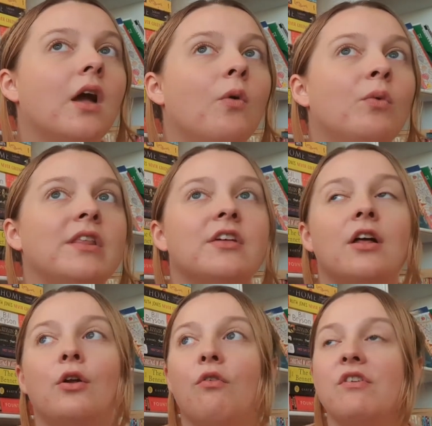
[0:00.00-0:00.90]
With a
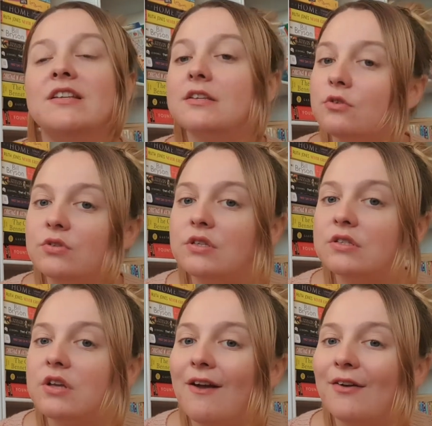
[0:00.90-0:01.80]
lot of the discourse
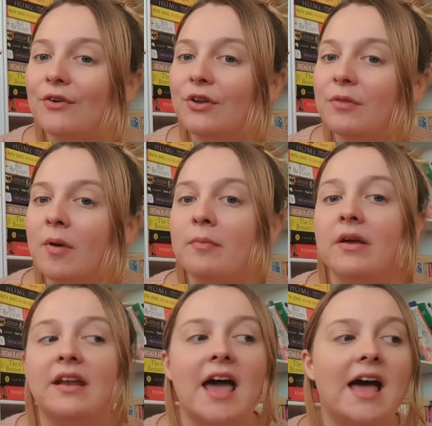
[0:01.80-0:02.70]
that's going on at the
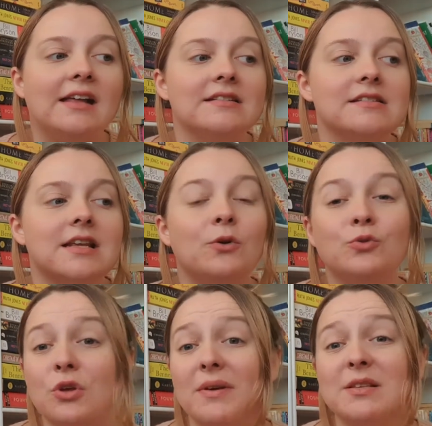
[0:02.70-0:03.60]
moment. And
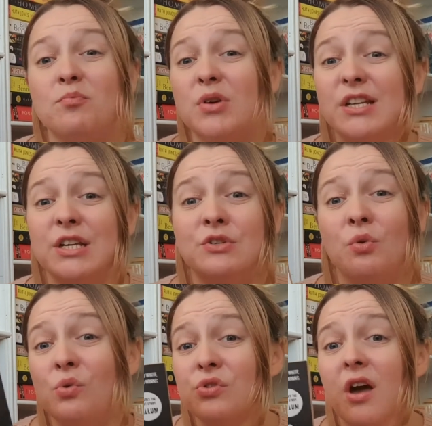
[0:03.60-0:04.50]
also it's a British
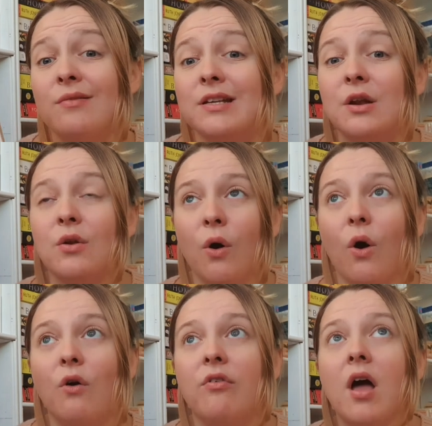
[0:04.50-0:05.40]
author. I read a lot
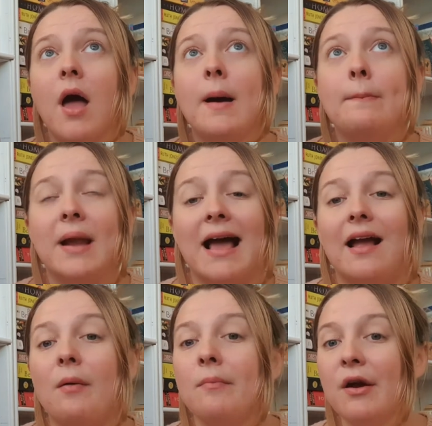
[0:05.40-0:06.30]
of Black
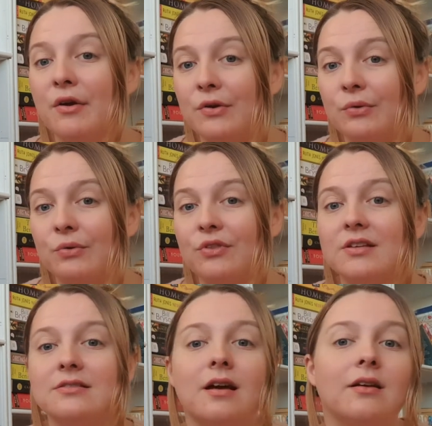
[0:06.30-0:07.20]
American
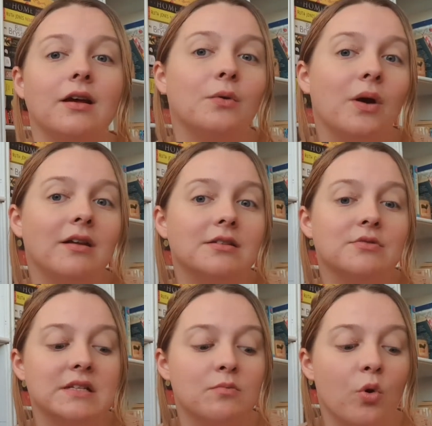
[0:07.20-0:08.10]
authors. I'd like quite like to
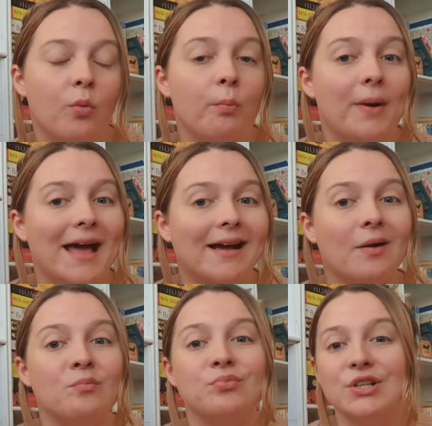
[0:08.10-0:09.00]
read some more Black
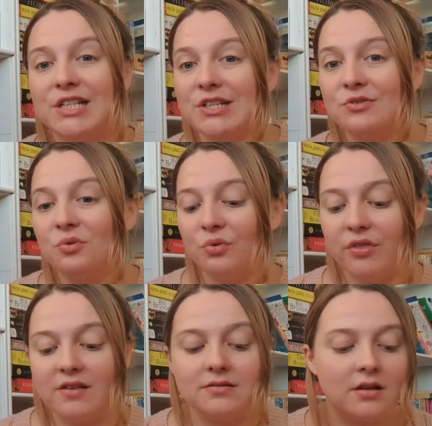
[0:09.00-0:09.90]
British
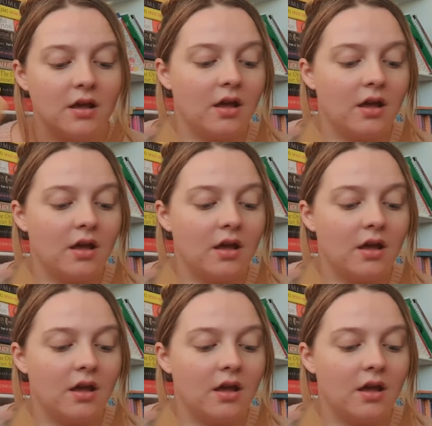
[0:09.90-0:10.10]
authors.